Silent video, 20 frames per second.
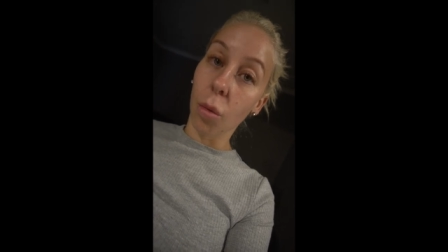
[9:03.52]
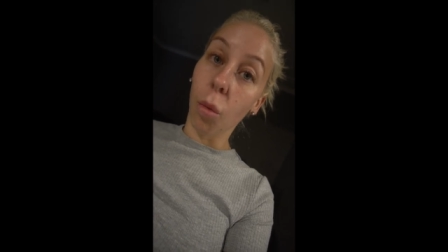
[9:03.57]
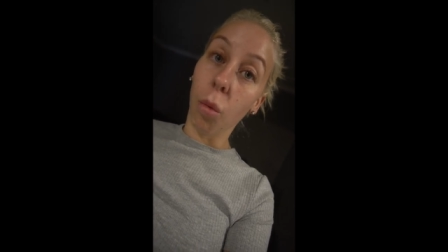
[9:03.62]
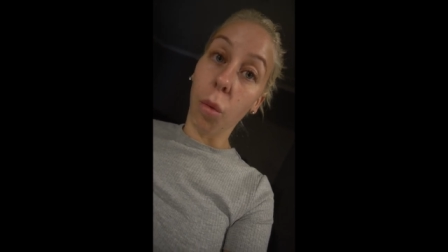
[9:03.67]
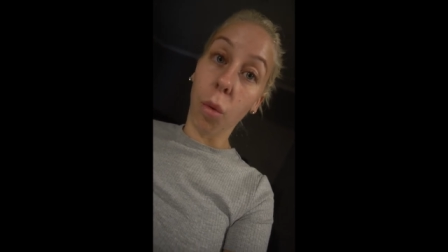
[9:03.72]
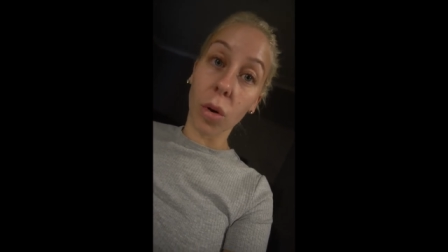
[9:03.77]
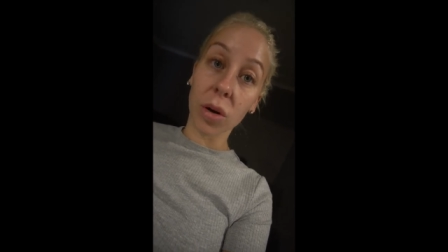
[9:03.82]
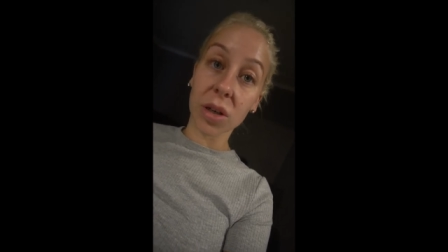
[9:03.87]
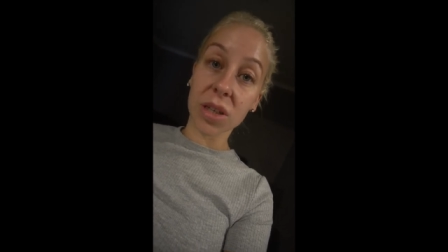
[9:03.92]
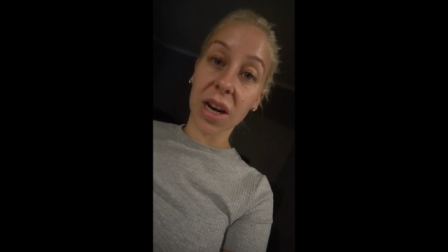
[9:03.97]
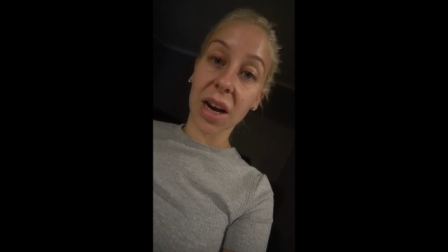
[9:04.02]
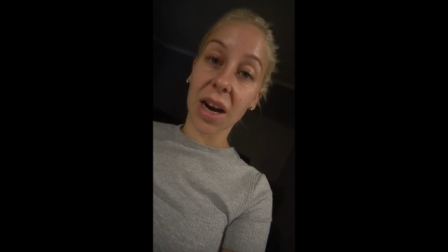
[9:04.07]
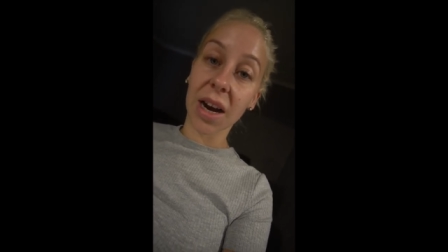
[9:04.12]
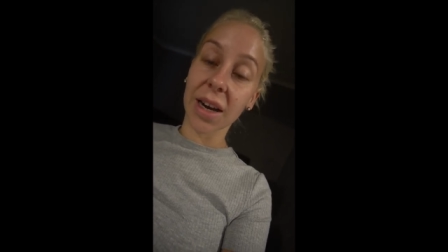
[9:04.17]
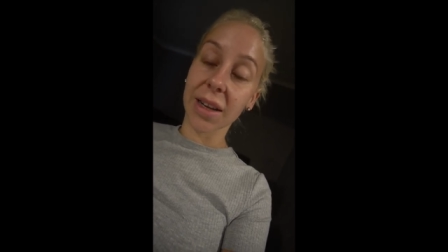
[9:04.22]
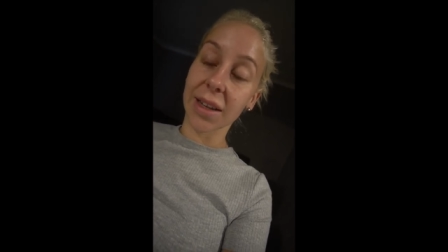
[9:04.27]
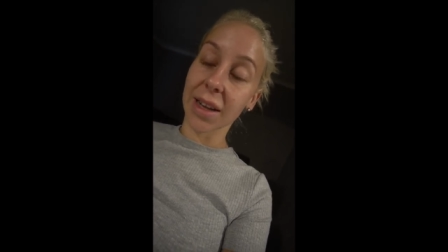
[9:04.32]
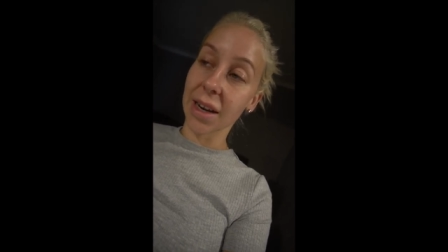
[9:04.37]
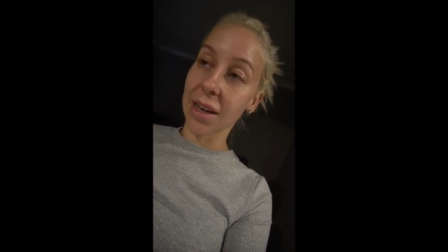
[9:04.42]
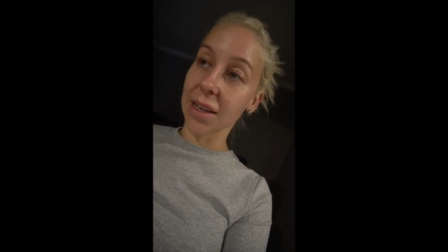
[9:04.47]
water
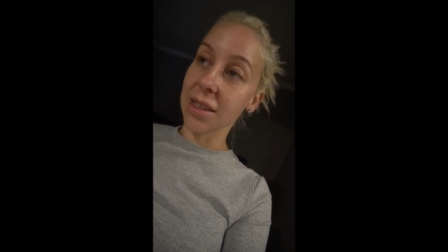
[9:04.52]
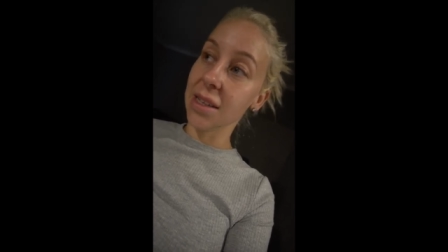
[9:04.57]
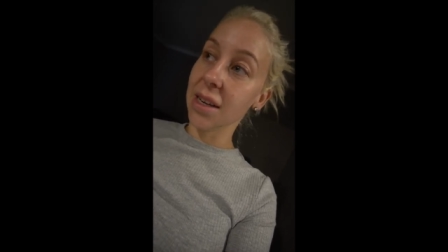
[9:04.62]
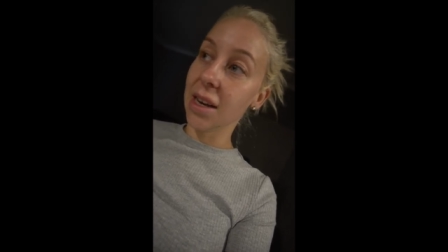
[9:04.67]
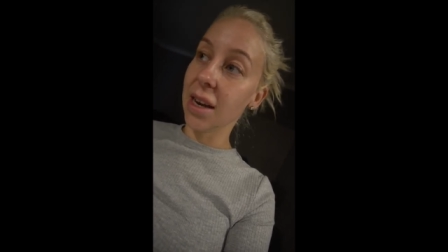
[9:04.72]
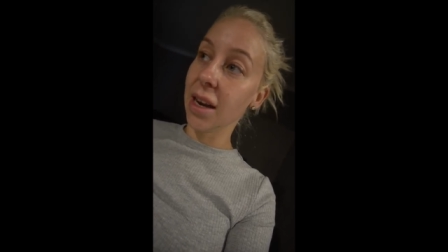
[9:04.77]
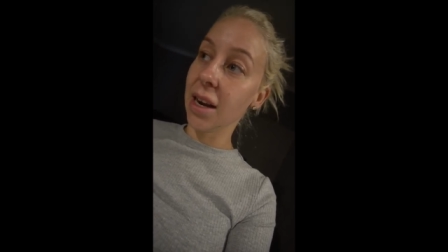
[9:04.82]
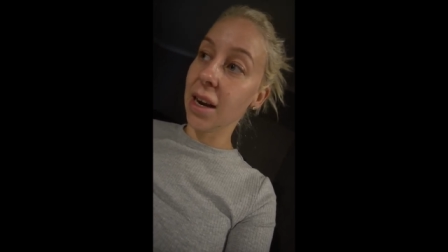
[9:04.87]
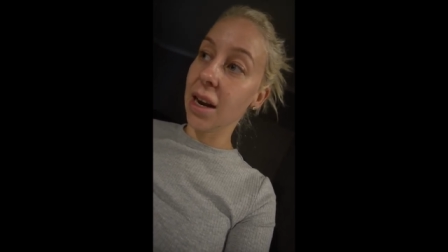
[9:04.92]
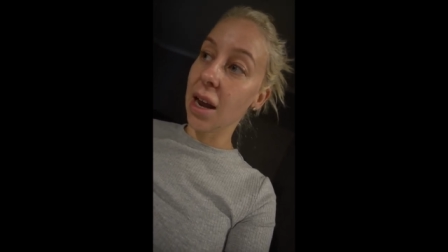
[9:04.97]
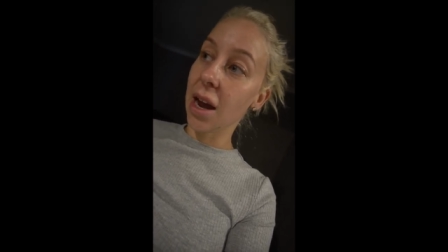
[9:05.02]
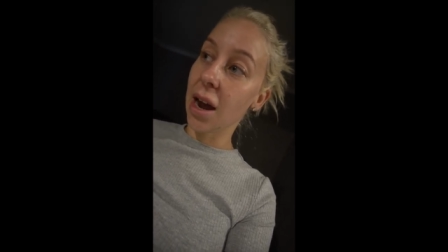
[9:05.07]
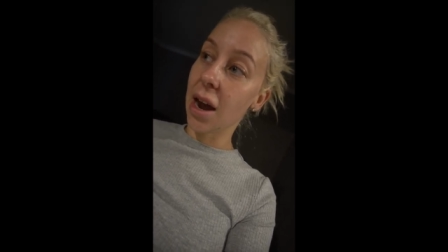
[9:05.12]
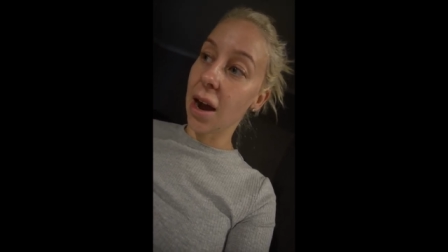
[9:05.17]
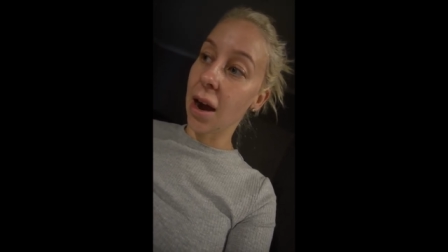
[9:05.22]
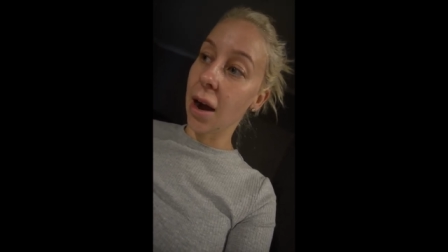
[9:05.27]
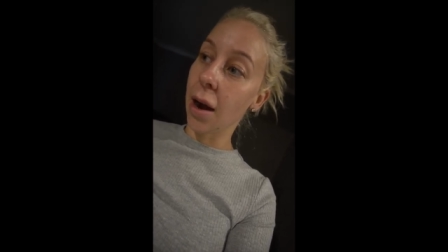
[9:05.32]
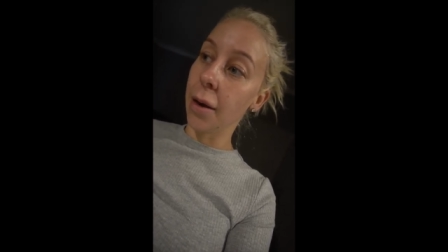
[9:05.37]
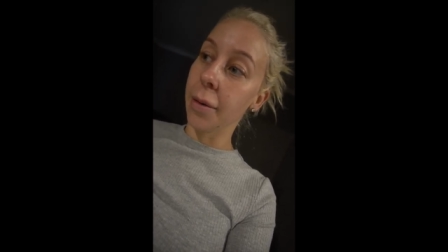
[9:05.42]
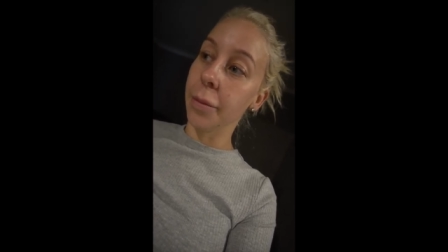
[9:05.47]
and that is it.
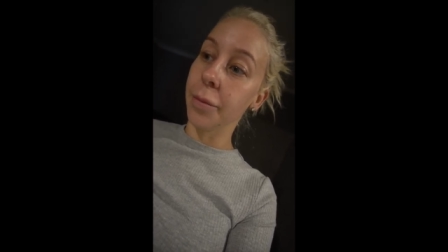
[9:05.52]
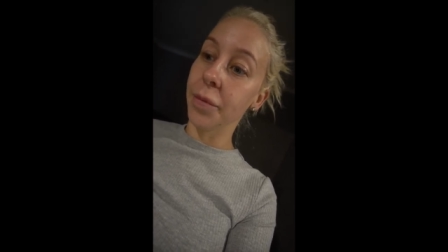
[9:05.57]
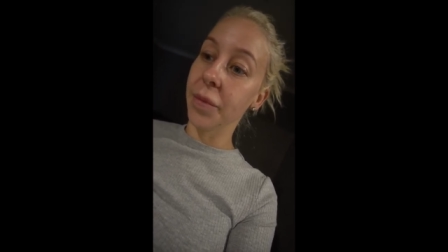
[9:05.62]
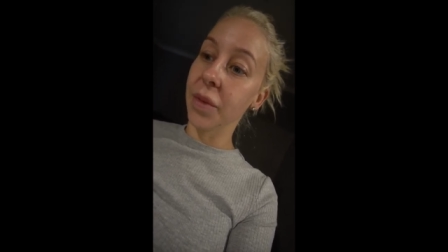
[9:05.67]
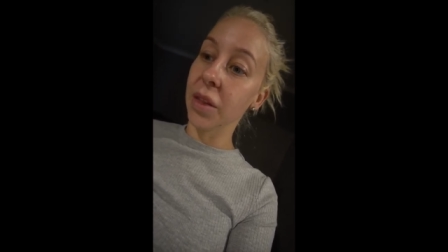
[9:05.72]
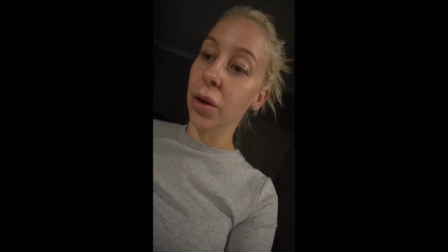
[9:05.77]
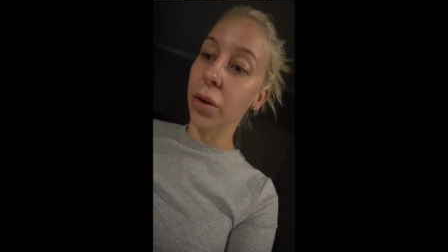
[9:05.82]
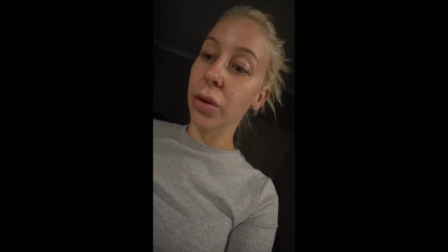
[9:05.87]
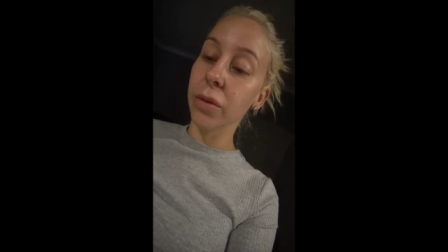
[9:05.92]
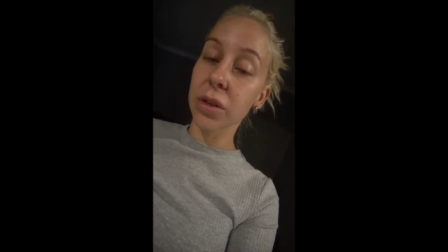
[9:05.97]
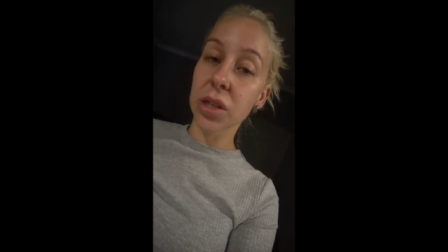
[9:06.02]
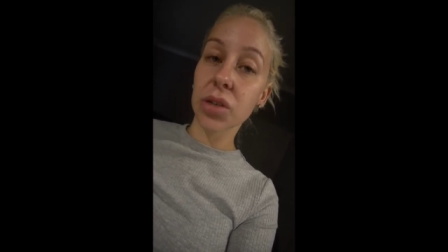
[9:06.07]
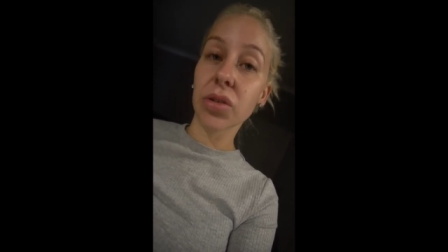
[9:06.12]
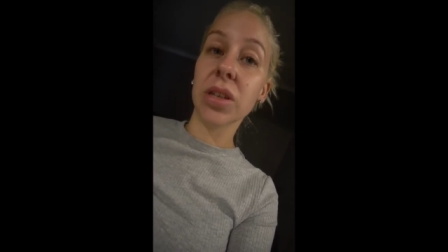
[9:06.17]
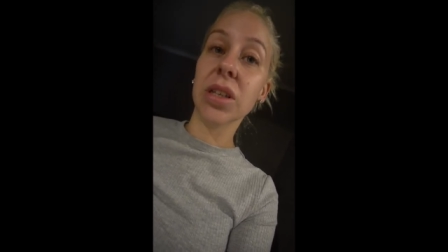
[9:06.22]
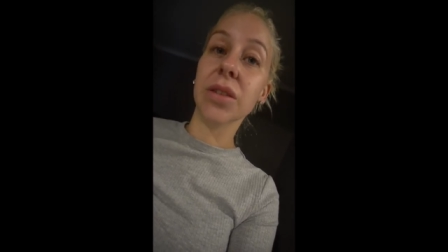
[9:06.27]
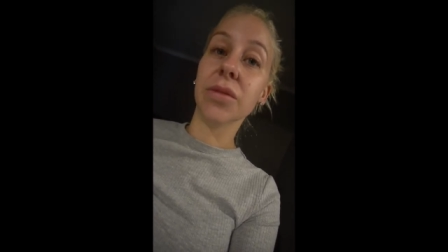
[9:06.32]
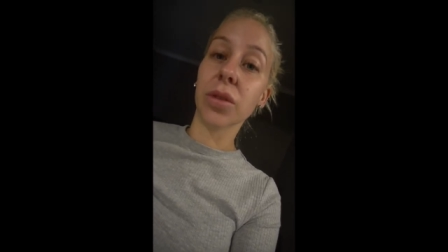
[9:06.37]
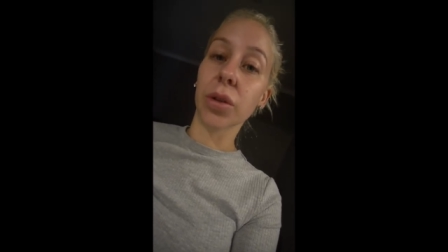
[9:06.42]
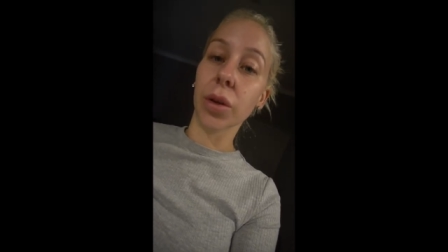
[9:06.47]
Um, no
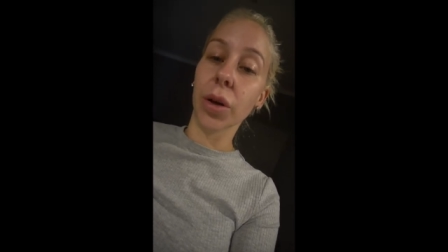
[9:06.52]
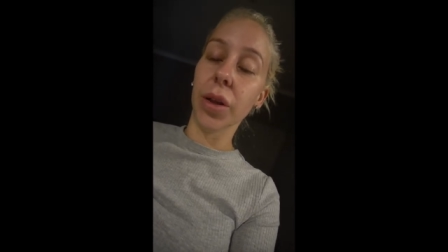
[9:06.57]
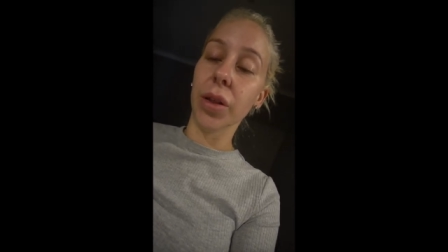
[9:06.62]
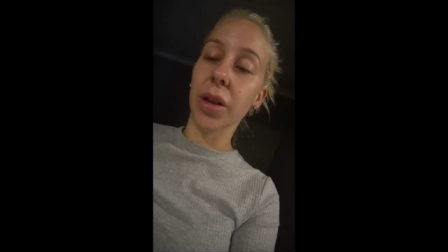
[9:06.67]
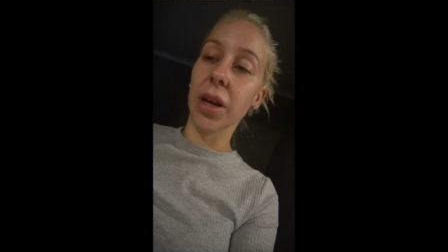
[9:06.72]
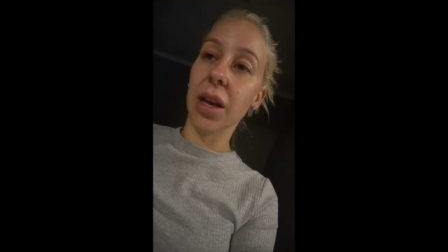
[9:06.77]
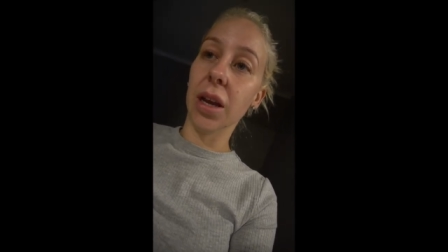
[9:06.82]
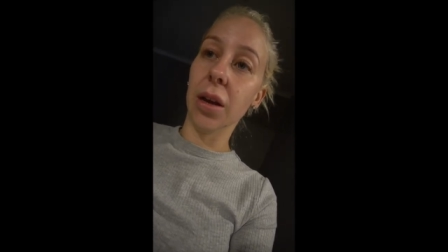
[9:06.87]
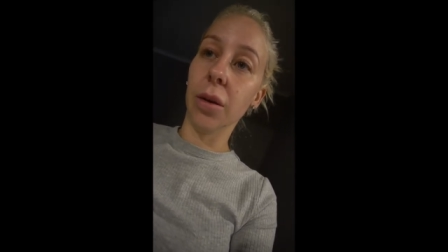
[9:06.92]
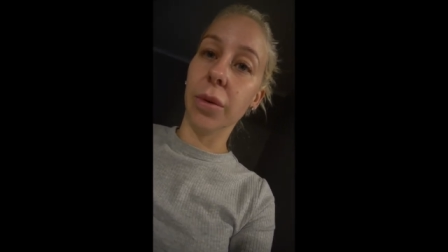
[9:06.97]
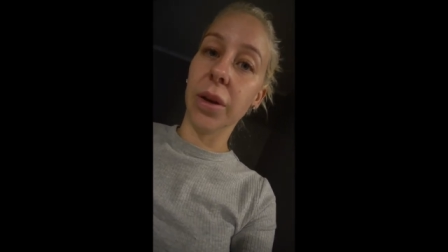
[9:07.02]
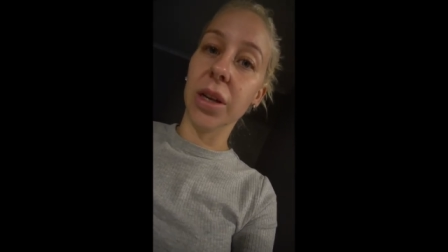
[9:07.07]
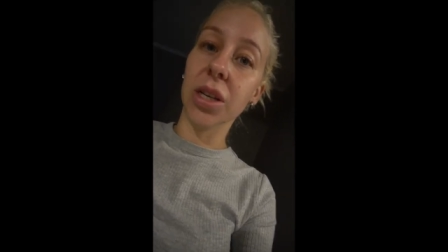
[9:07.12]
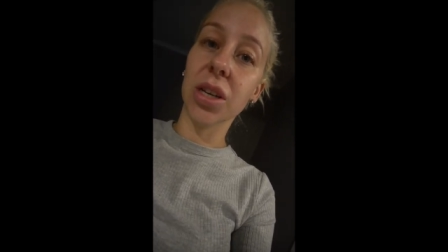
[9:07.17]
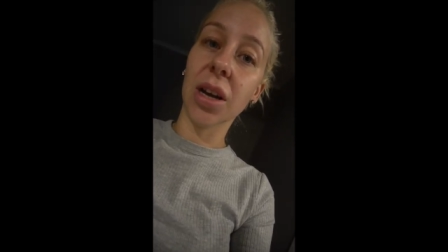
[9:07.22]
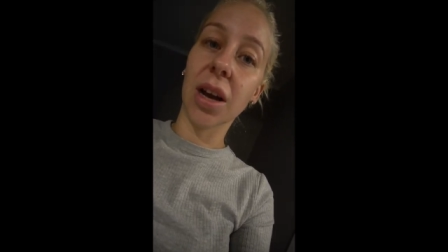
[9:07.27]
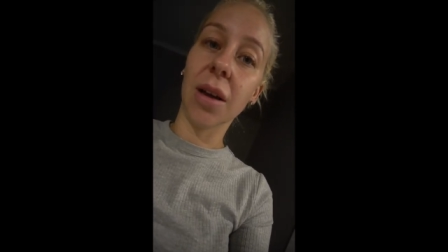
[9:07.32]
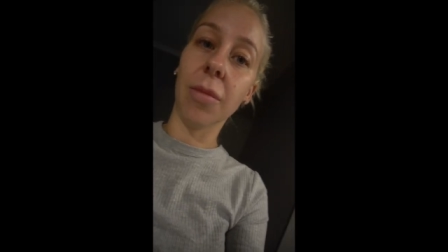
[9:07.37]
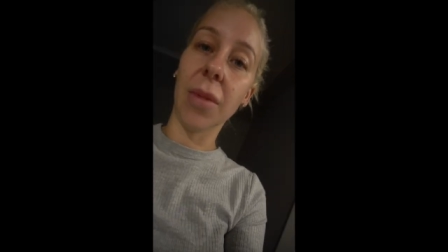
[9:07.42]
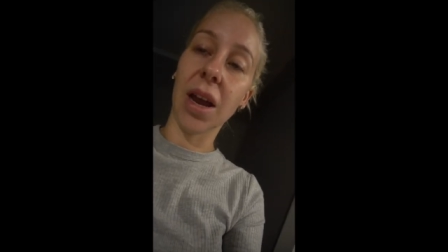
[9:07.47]
restrictive clothing, which
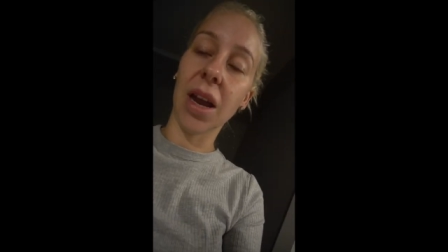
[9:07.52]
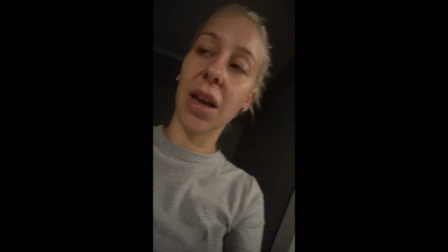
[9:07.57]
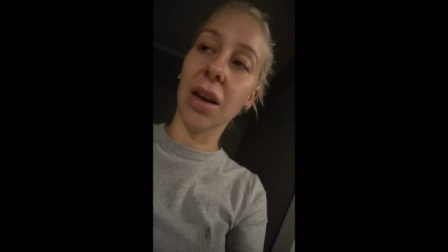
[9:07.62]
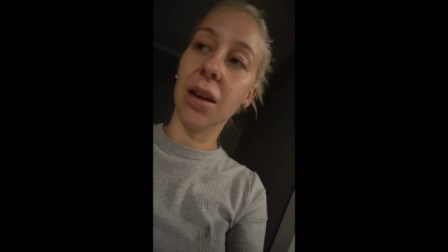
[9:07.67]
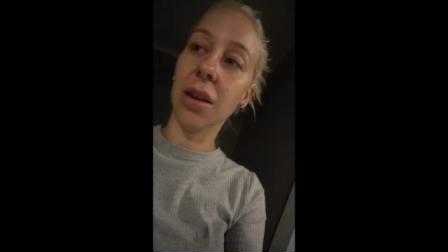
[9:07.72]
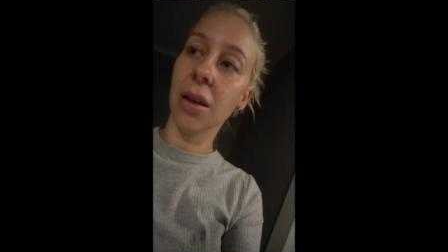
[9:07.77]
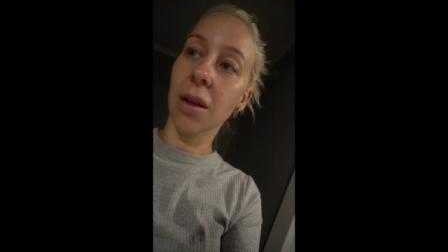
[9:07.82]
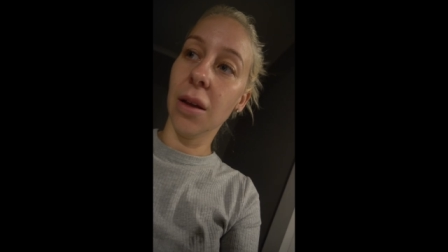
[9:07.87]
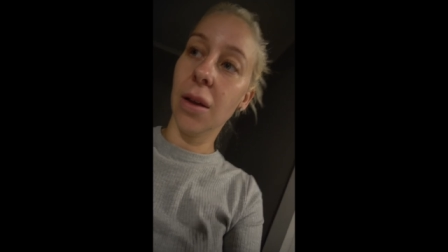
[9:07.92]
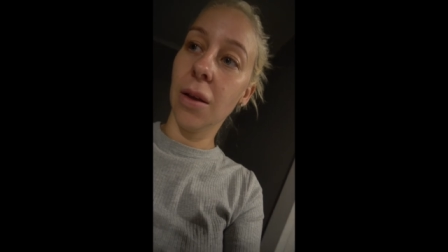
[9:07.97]
I made